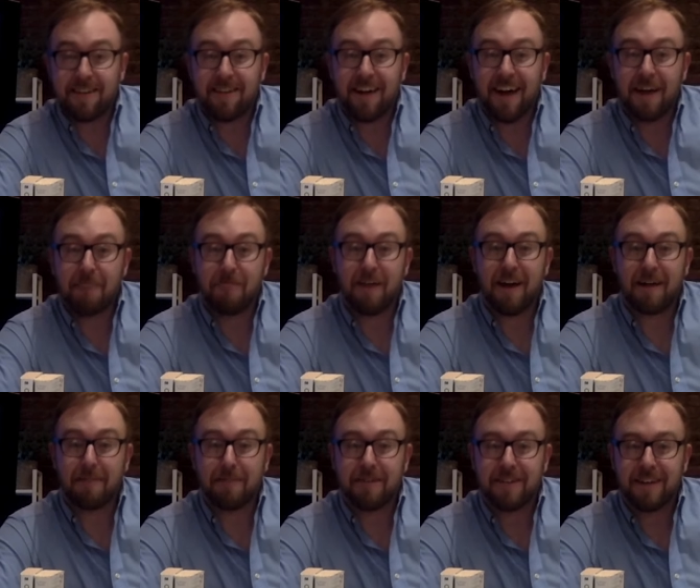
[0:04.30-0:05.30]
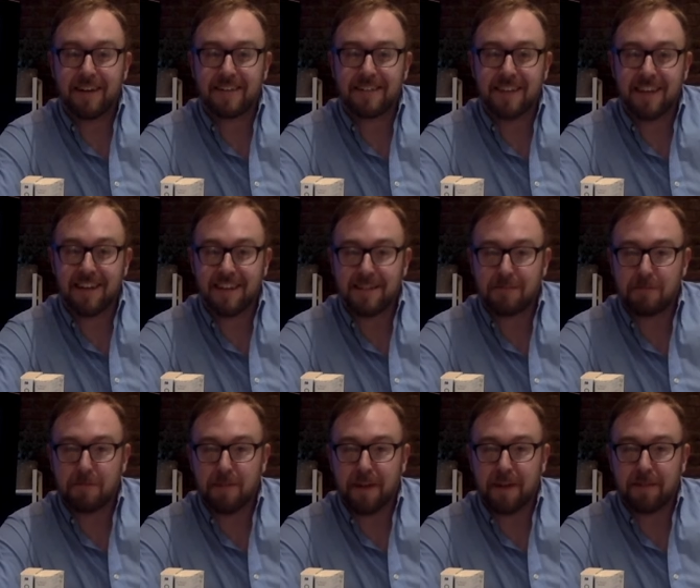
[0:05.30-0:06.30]
there, I'm Rob, a
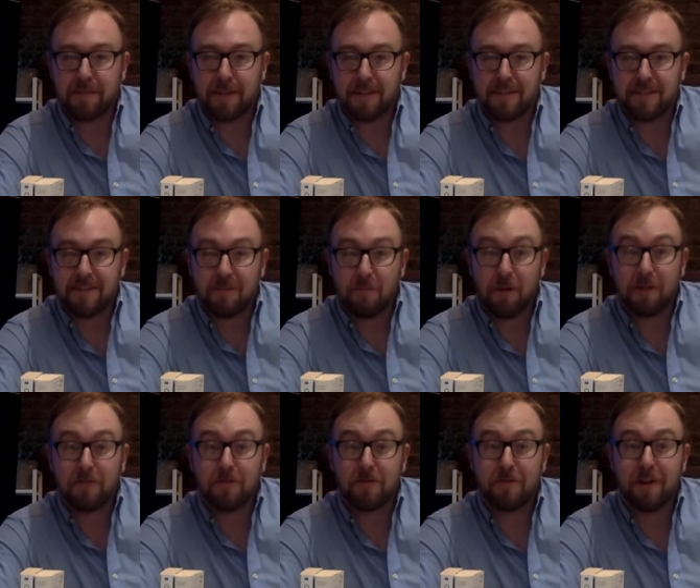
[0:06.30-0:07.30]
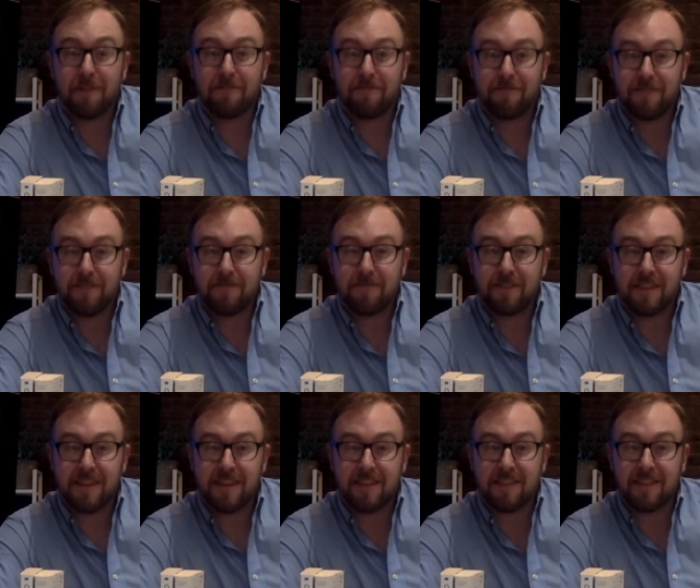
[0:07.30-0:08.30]
scientist with BioBus. Welcome to our
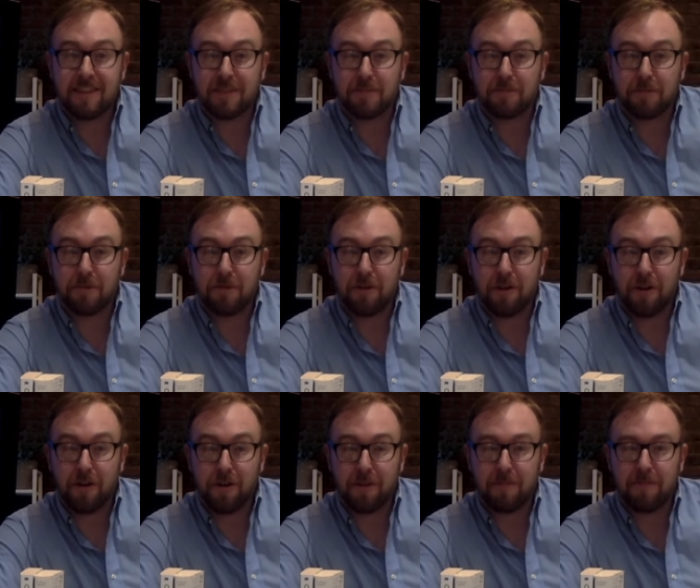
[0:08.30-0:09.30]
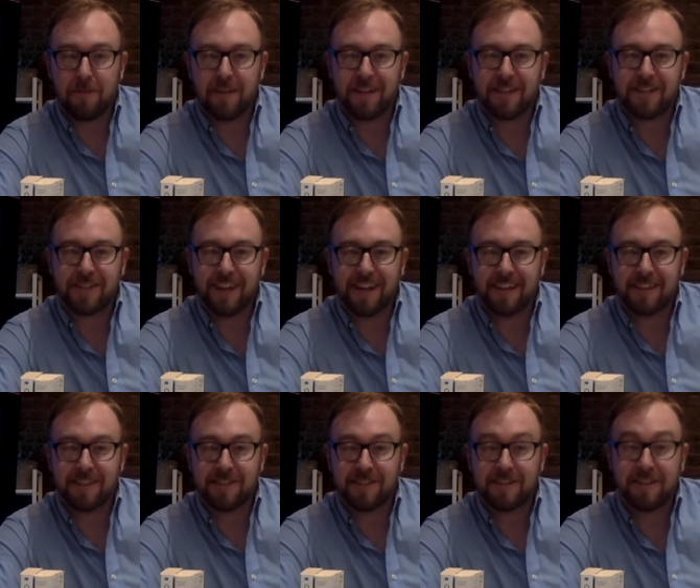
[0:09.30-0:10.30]
15th Explore at Home Weekly
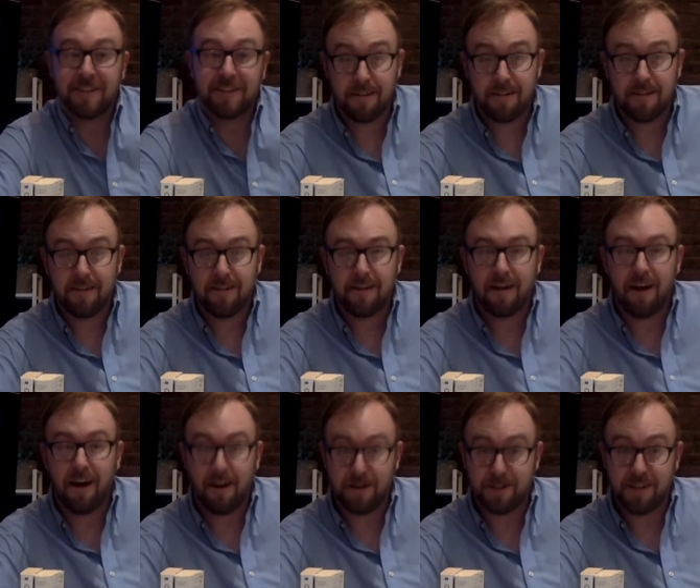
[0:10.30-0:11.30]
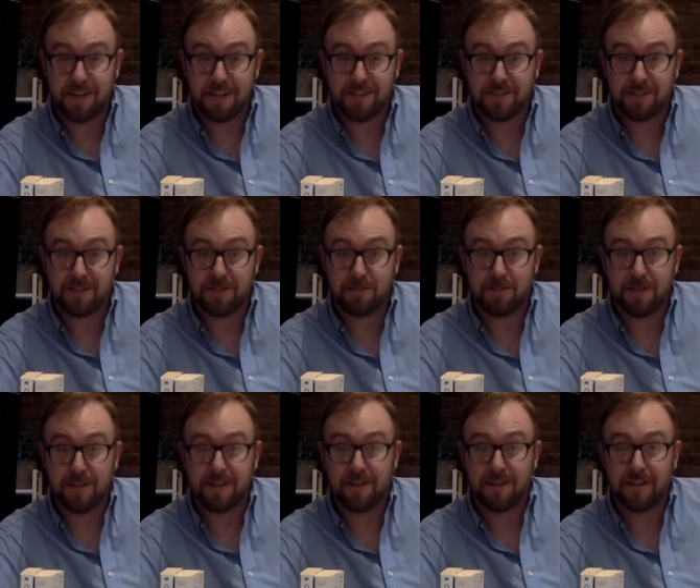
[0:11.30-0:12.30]
Challenge. Our challenge this
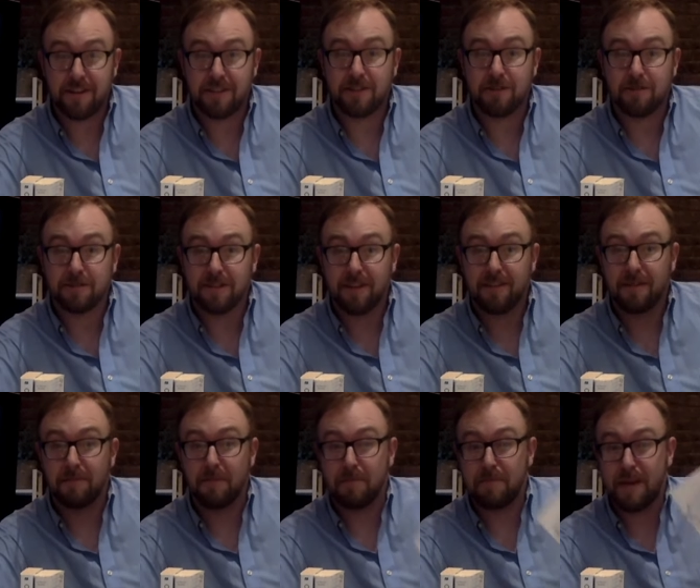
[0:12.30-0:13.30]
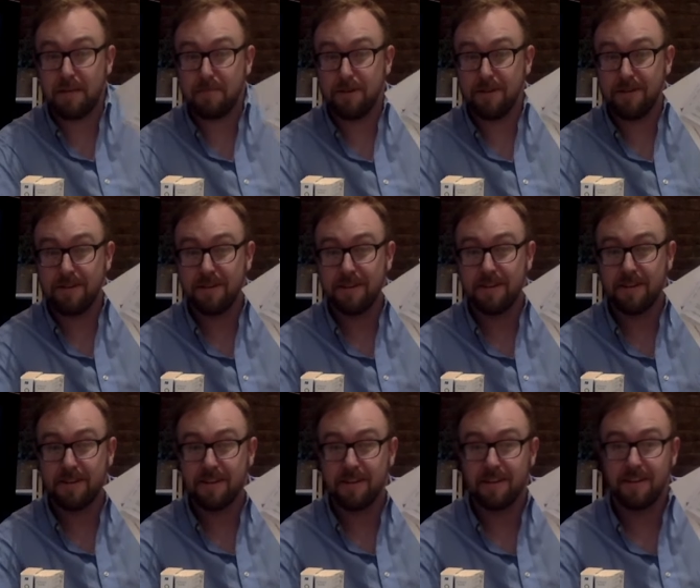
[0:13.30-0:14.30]
week is to use nothing but paper
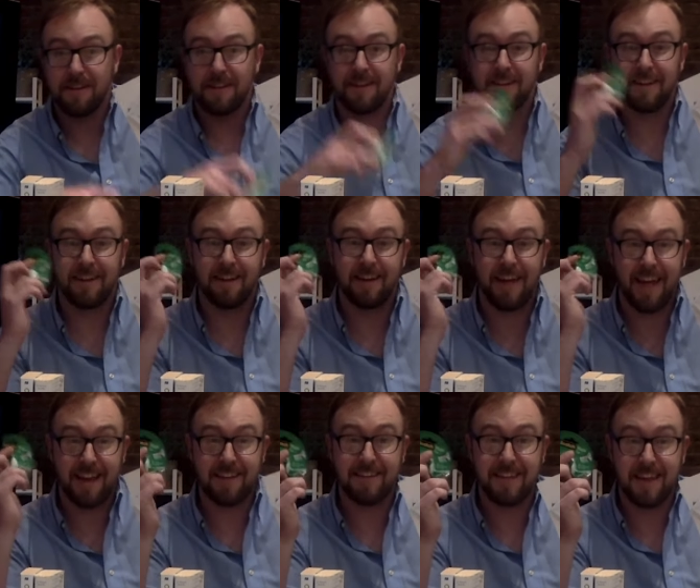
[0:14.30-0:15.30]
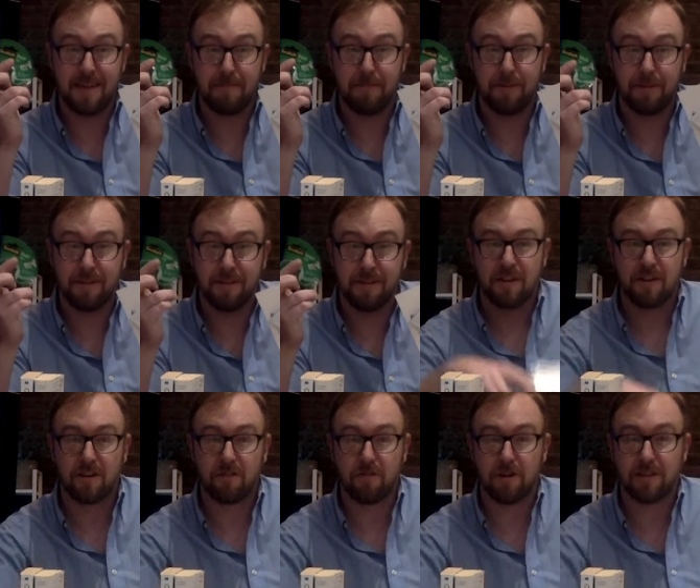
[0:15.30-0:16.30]
and tape
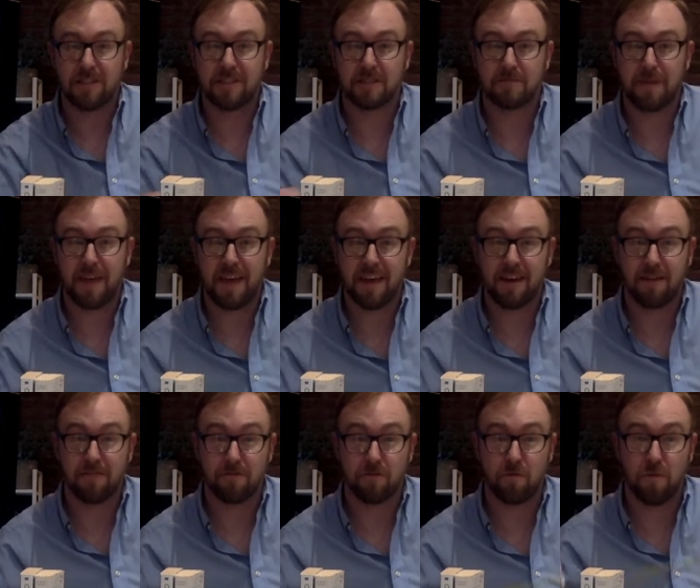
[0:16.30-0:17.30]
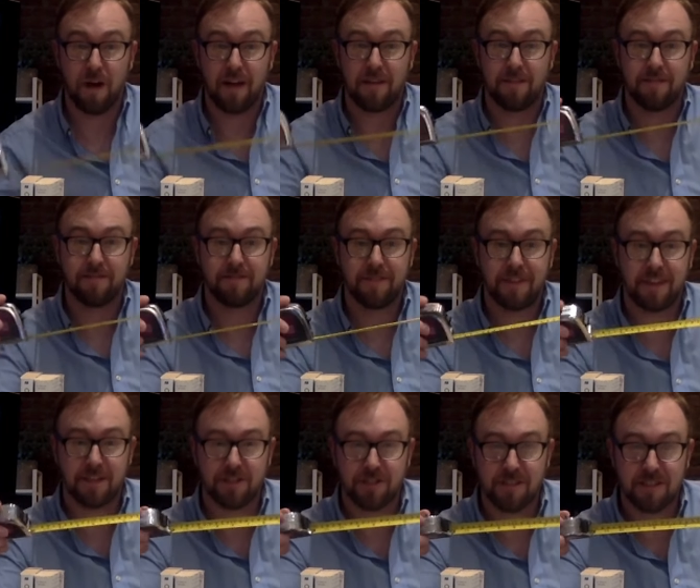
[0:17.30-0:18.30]
across a span of 12
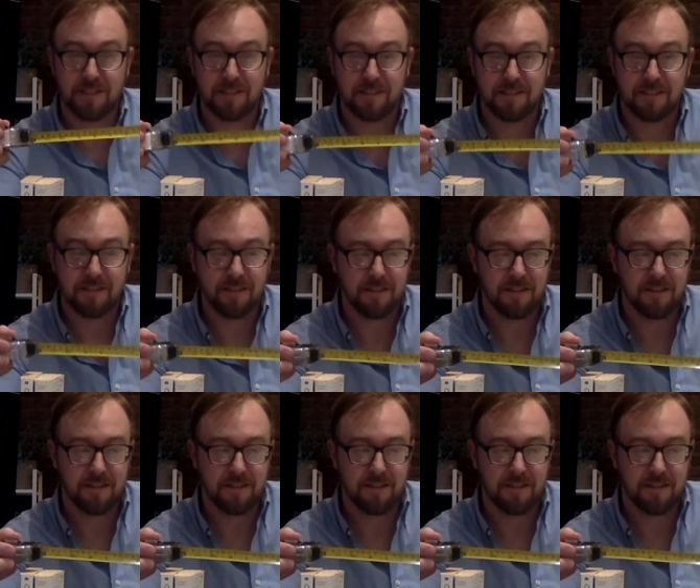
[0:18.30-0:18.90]
inches